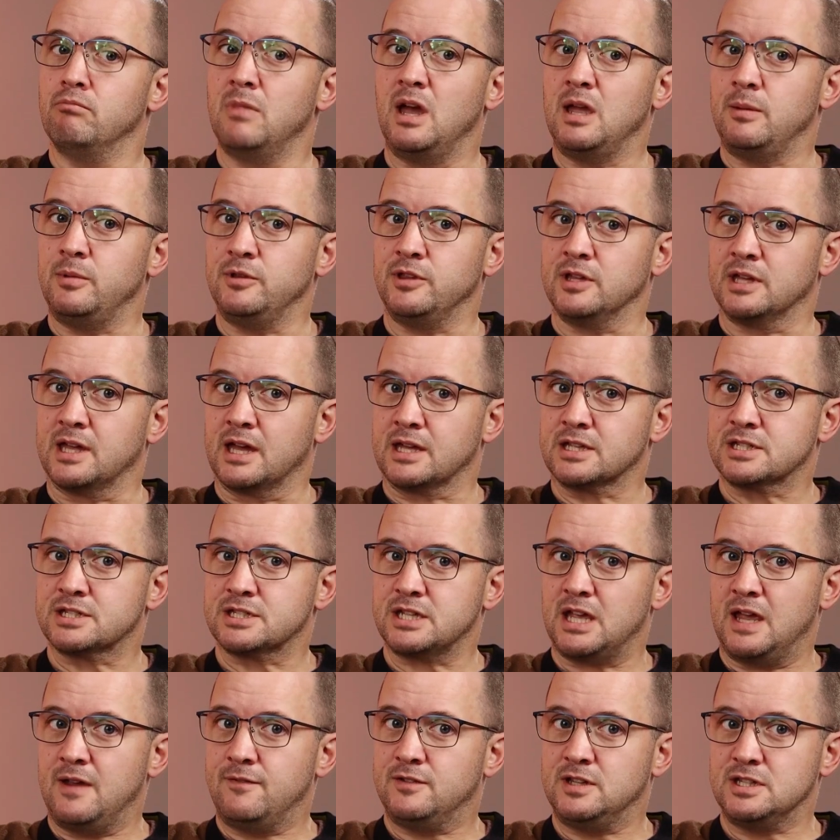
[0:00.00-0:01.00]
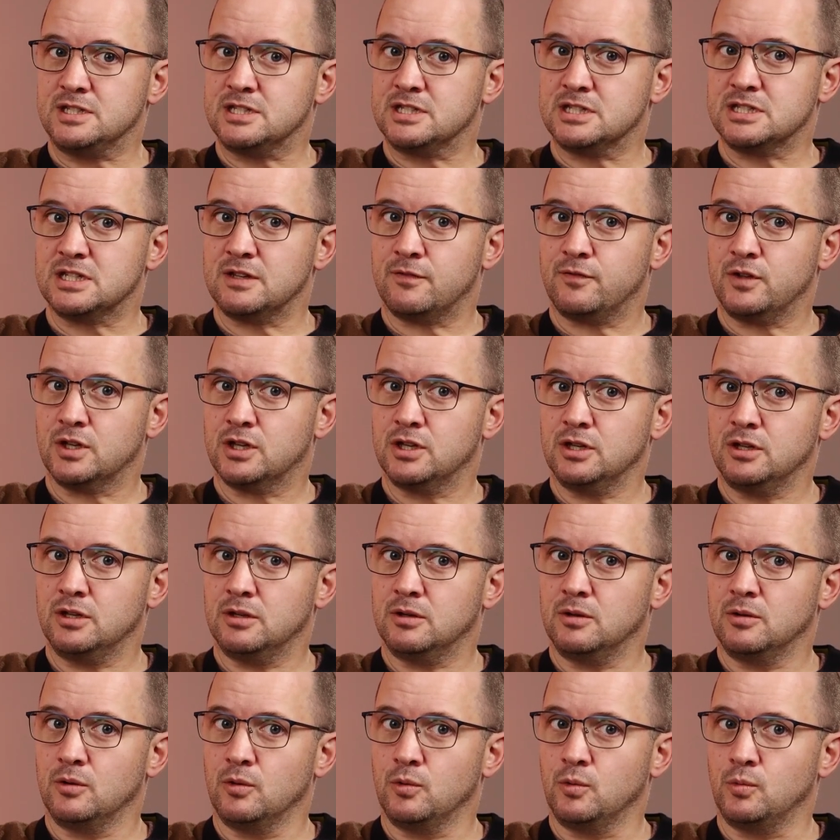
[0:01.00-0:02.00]
Maybe the gas safety
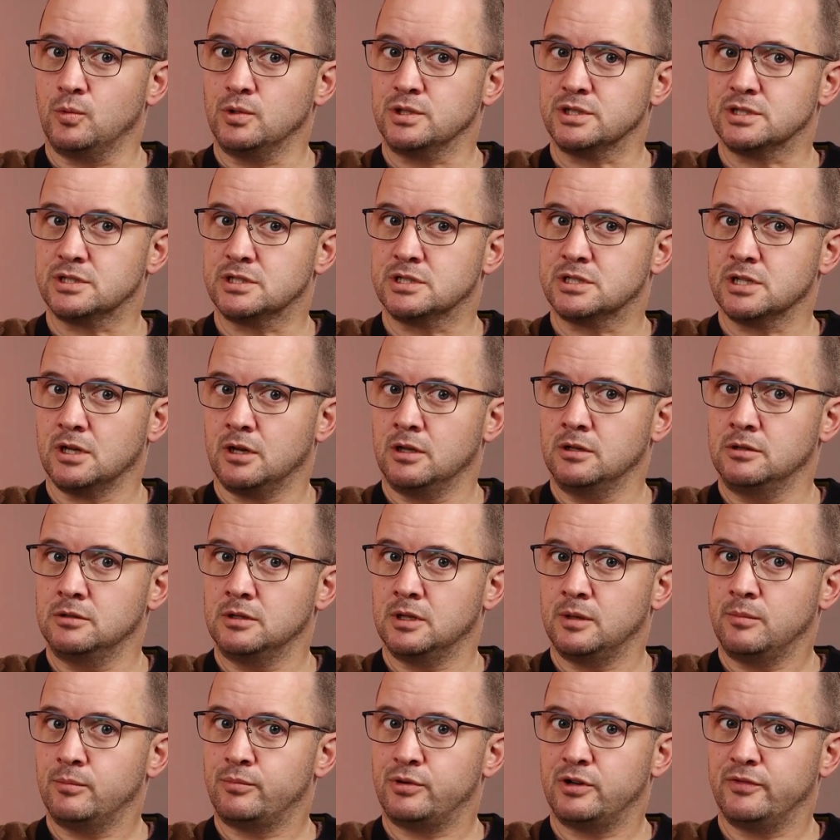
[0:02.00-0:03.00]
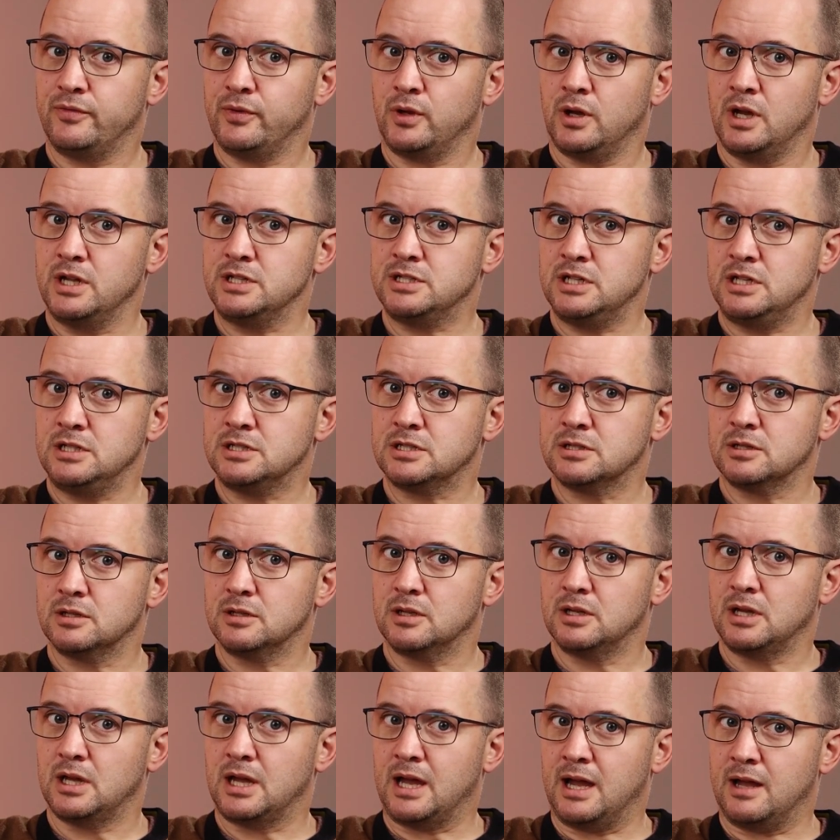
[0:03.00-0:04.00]
certificate was done and provided
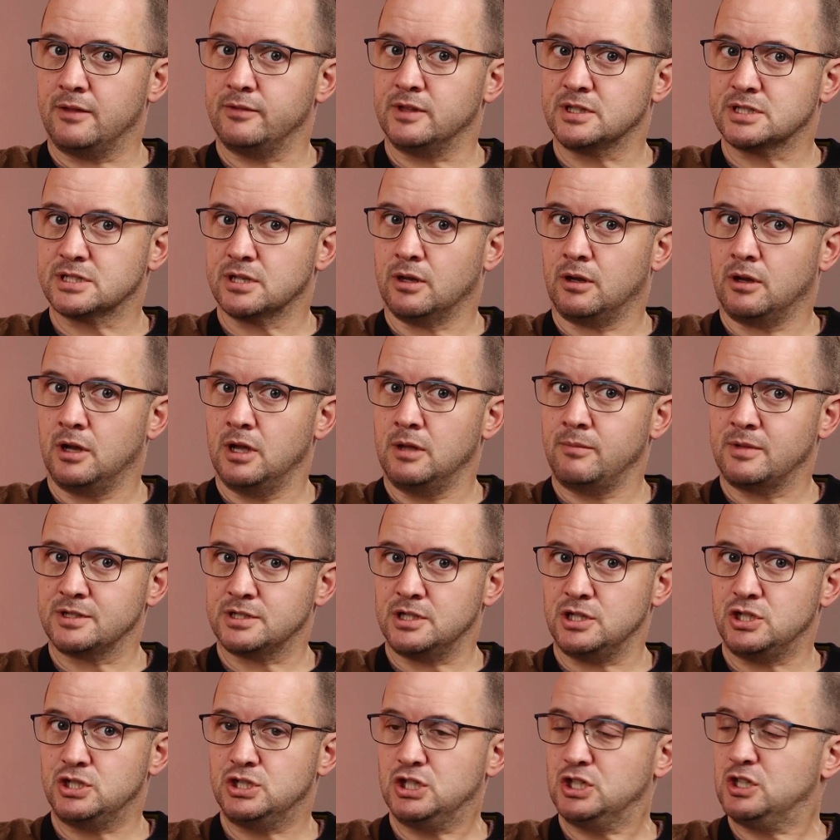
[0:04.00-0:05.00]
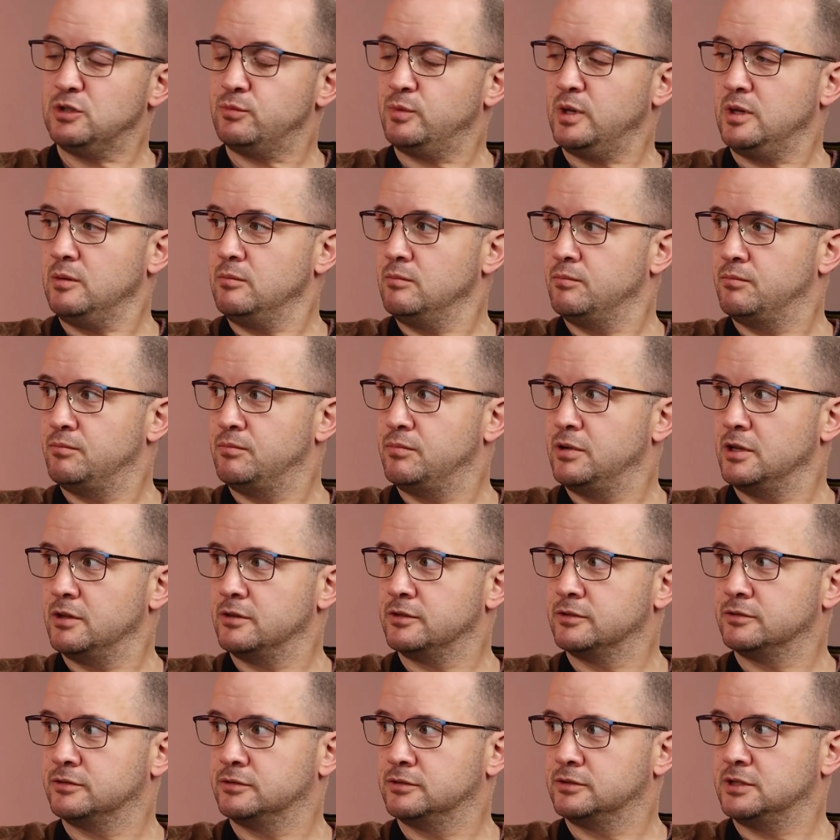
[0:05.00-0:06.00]
at the time as it should have been,
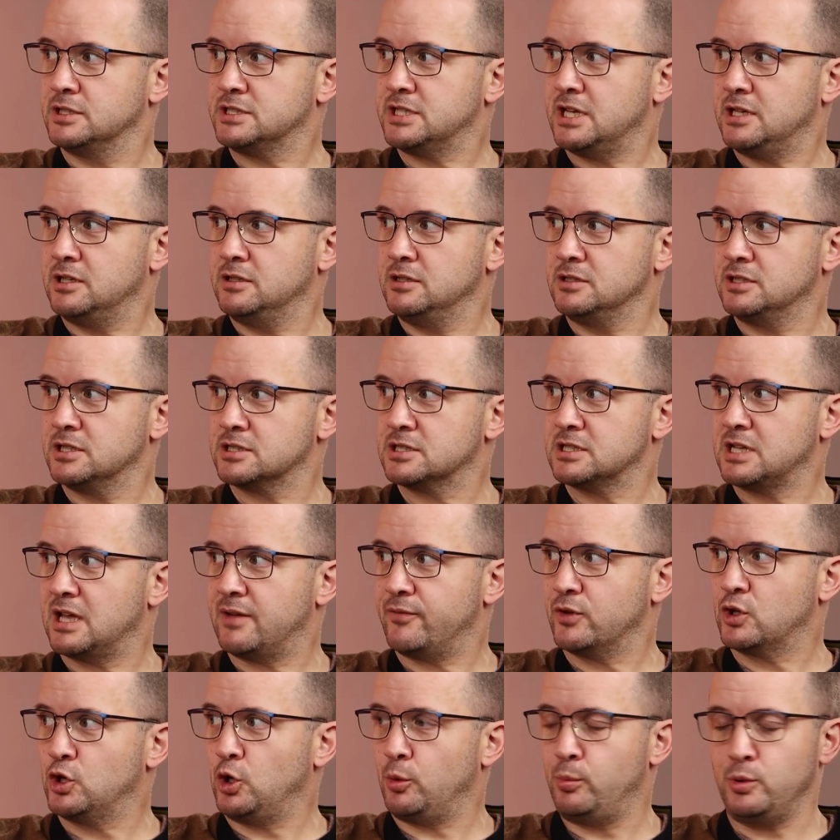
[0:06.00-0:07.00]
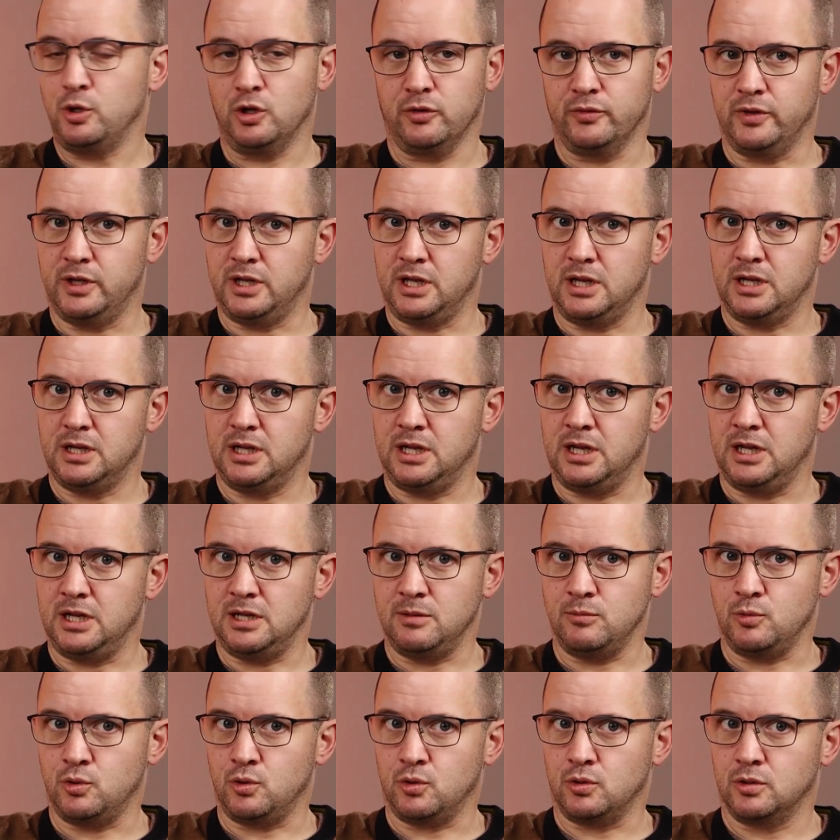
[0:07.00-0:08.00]
but the tenant doesn't have a copy of it
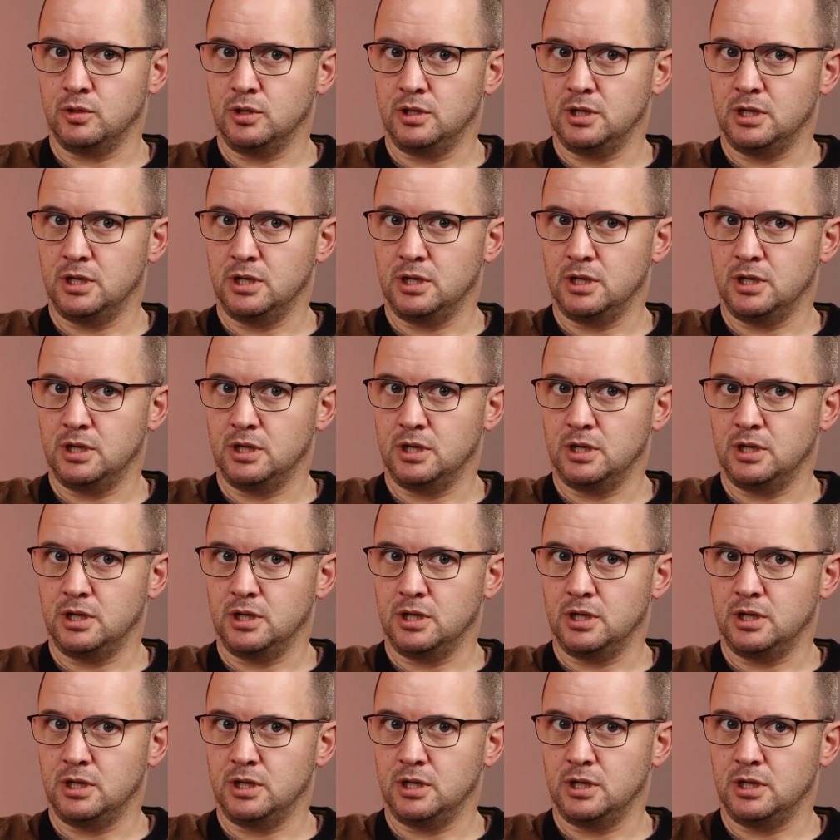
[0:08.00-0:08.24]
anymore.